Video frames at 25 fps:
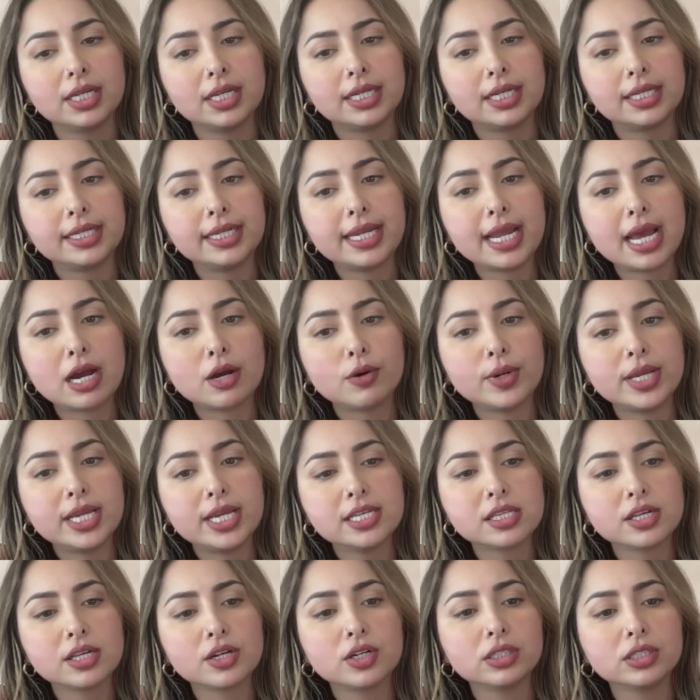now, is
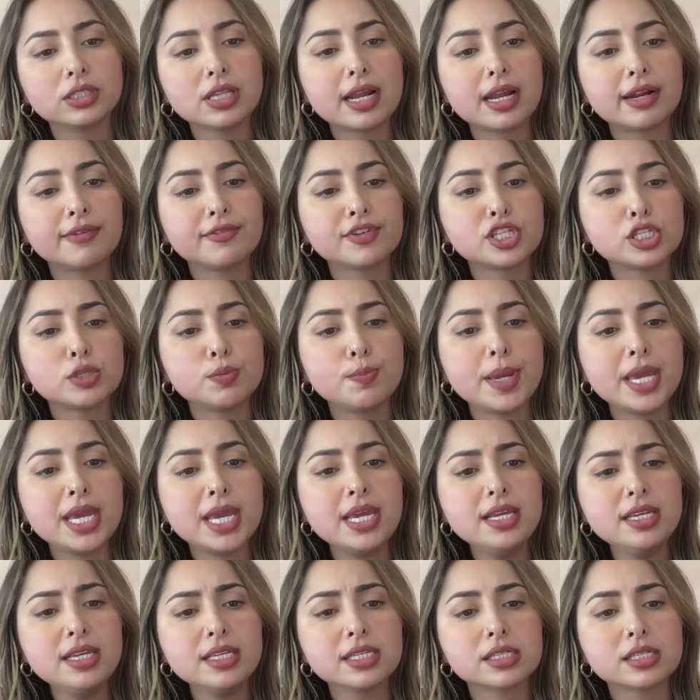there a lot of
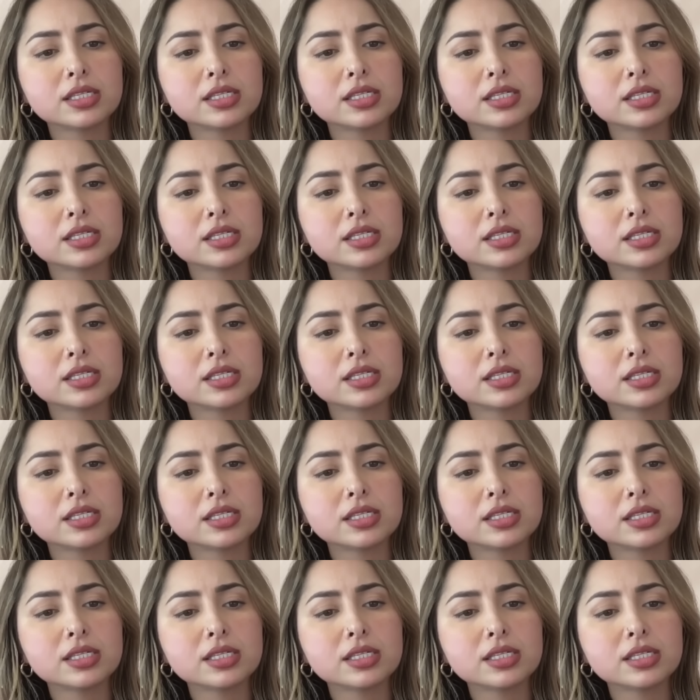space